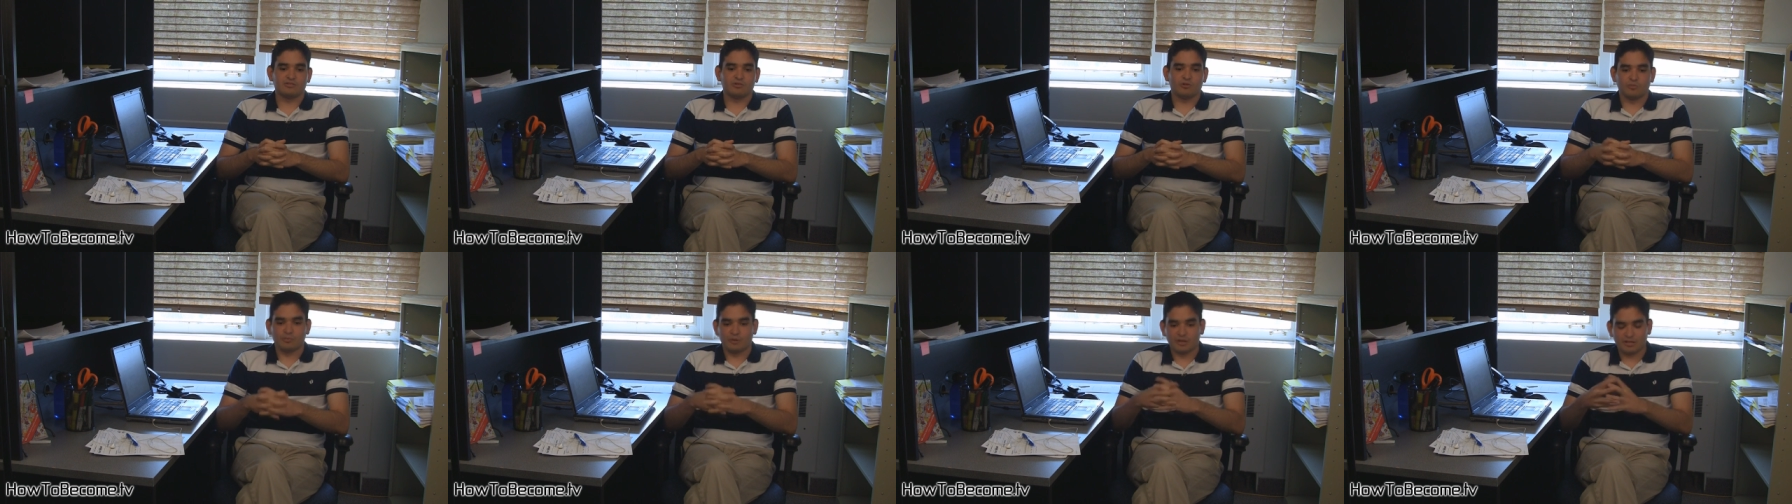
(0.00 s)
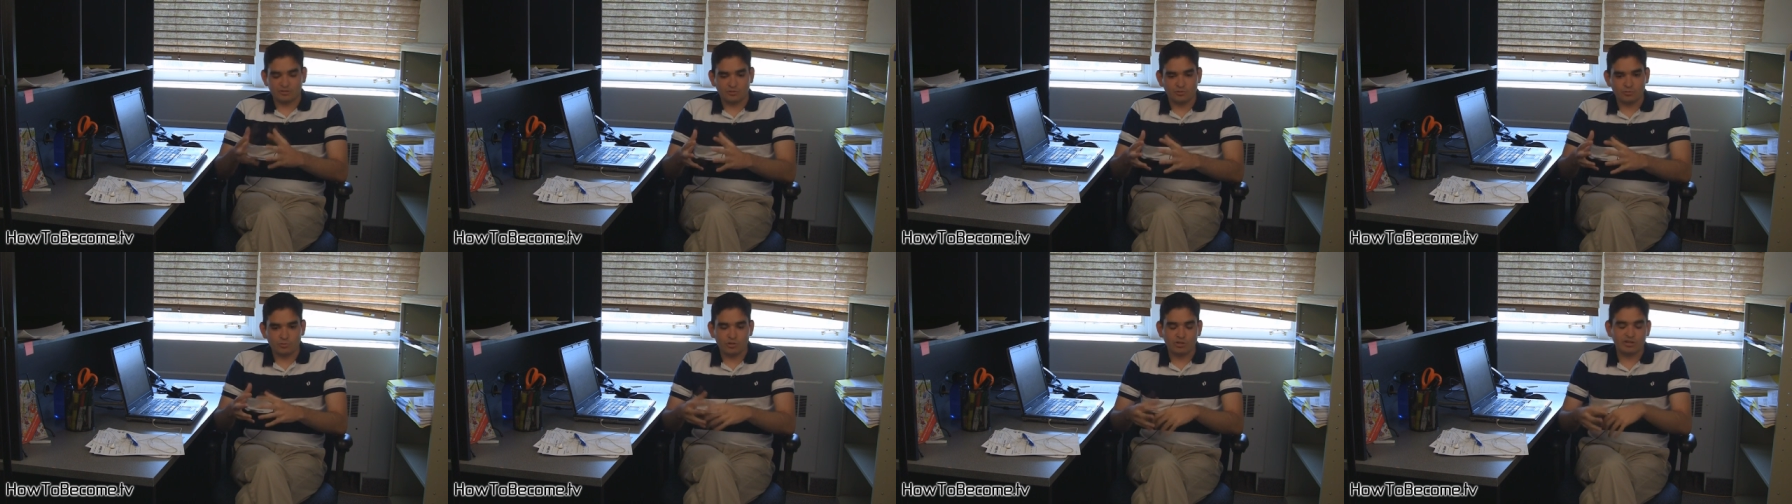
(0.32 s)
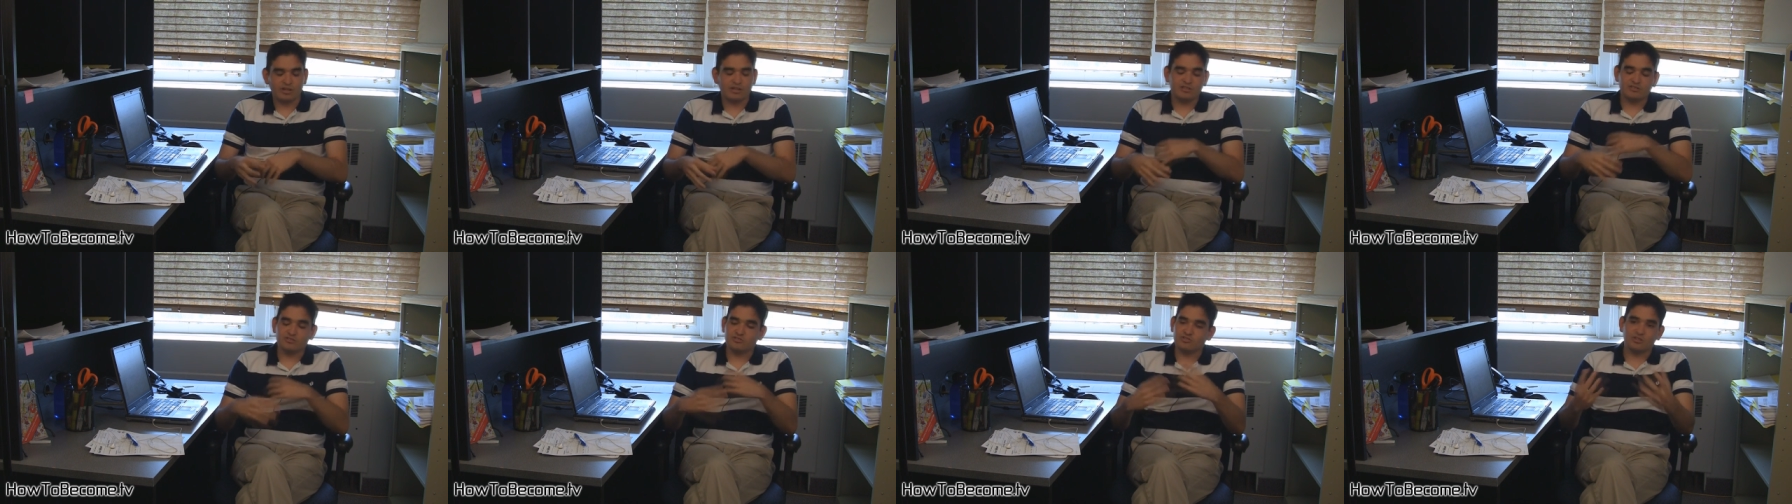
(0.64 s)
go back to
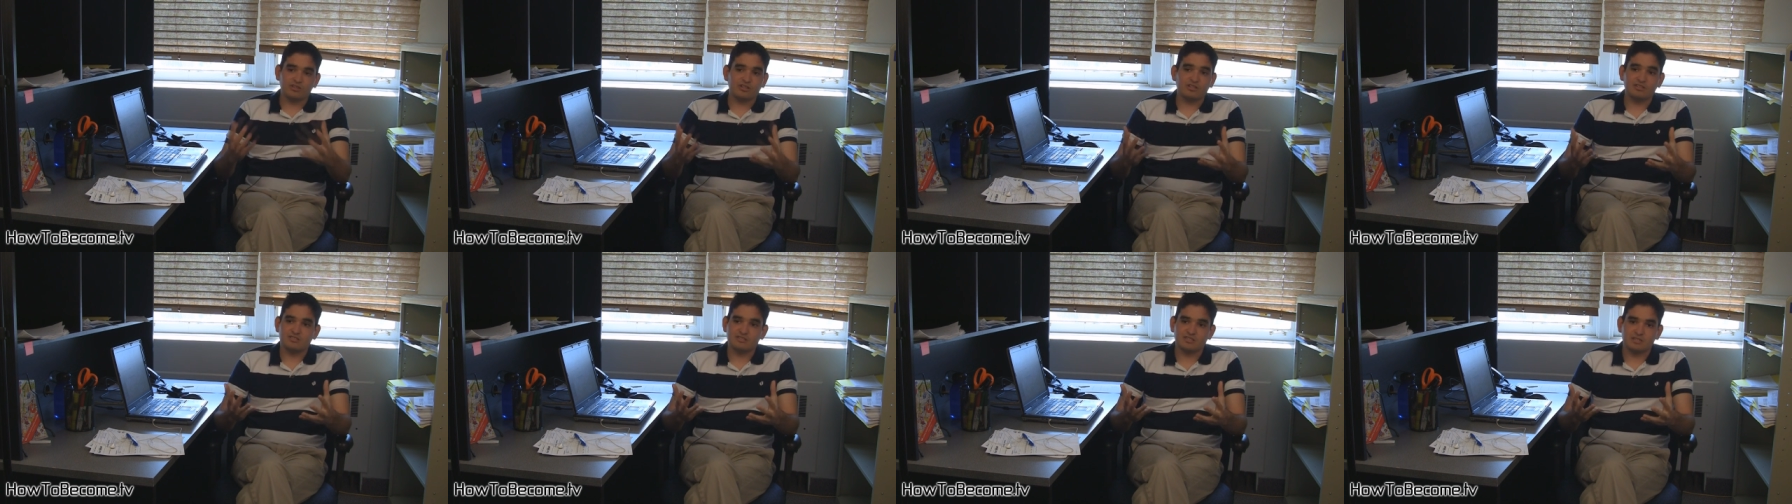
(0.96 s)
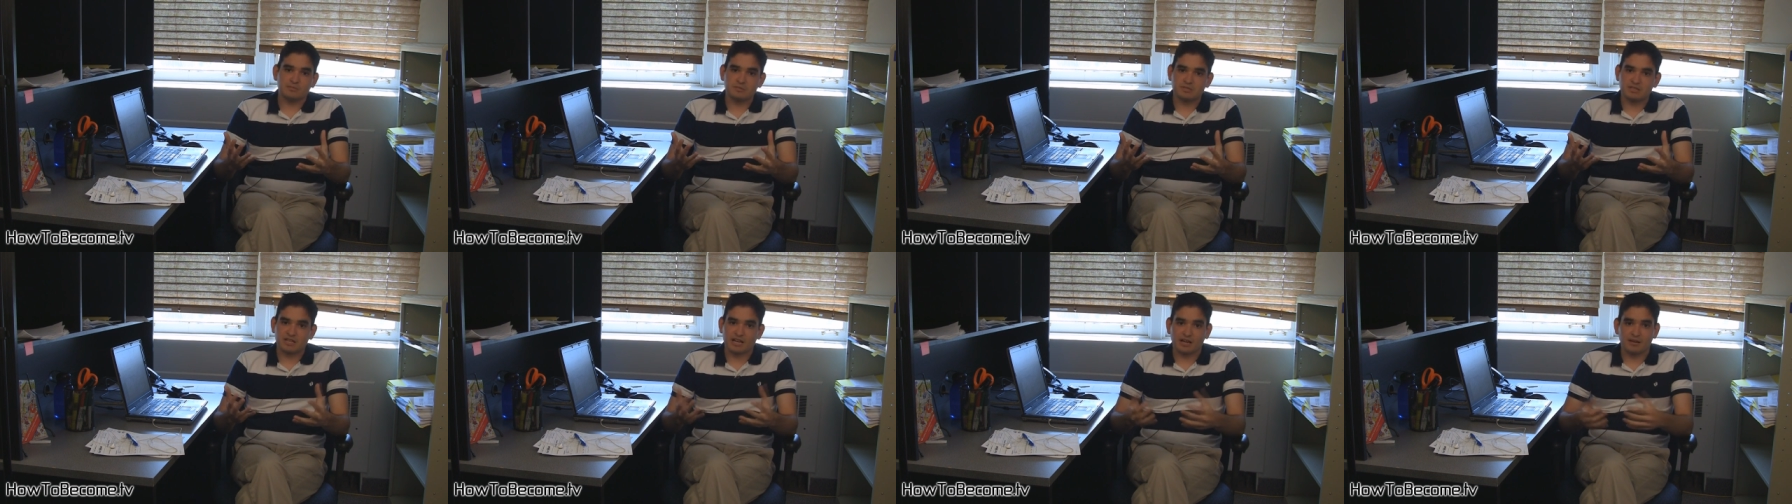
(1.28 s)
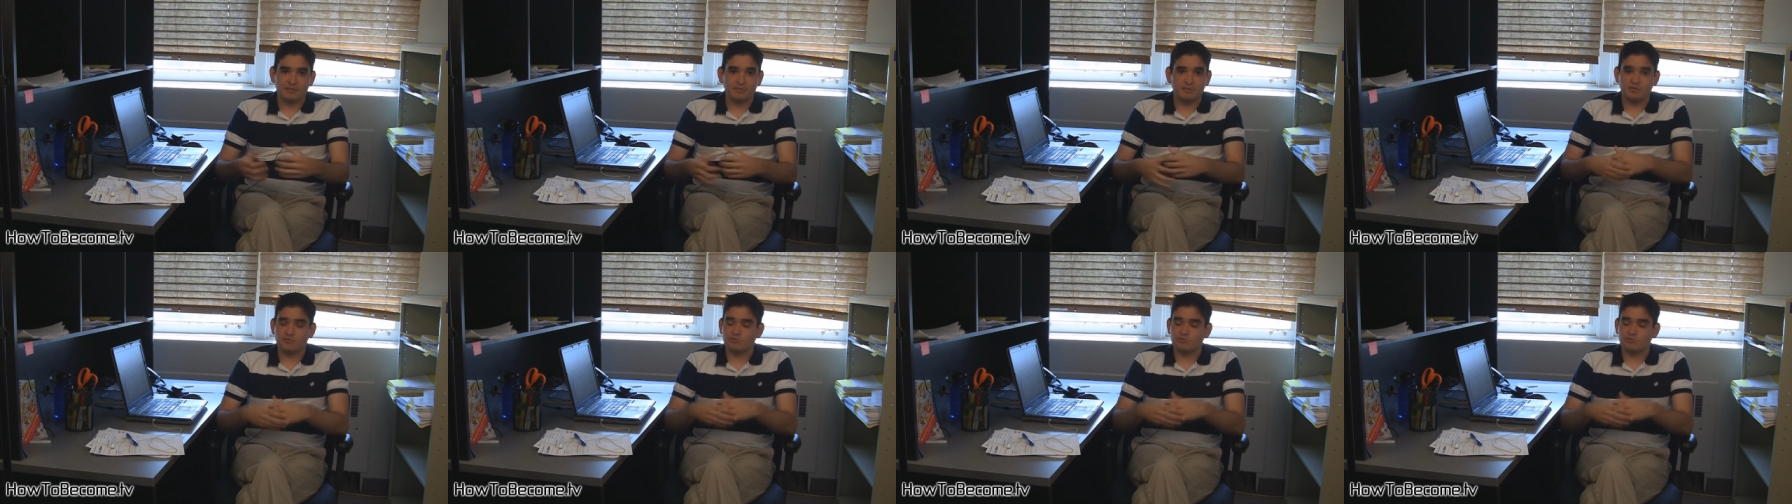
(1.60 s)
work and study at the same time.